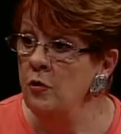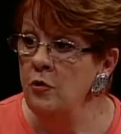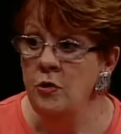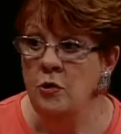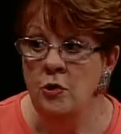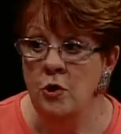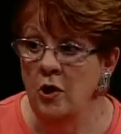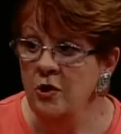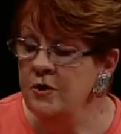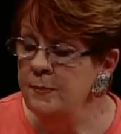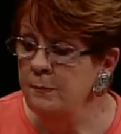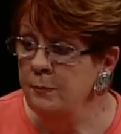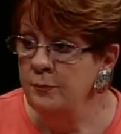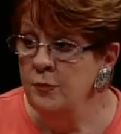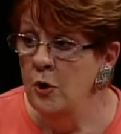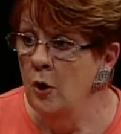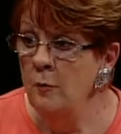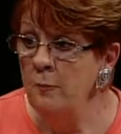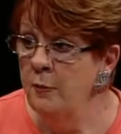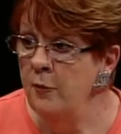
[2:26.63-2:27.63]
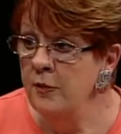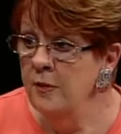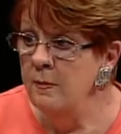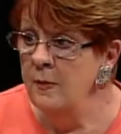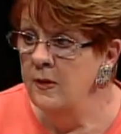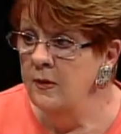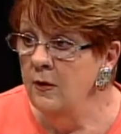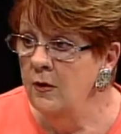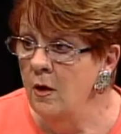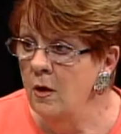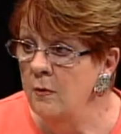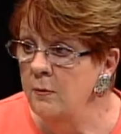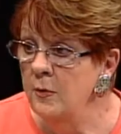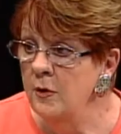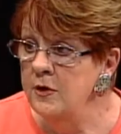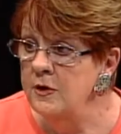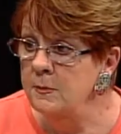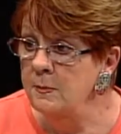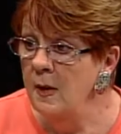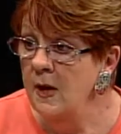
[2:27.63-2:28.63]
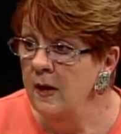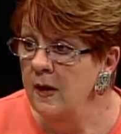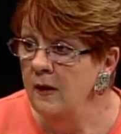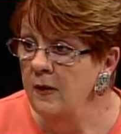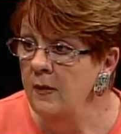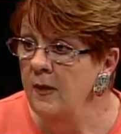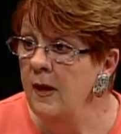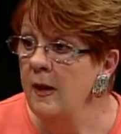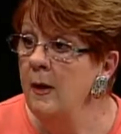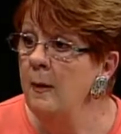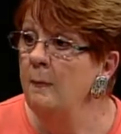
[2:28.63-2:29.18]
not, don't put them in the compost pile.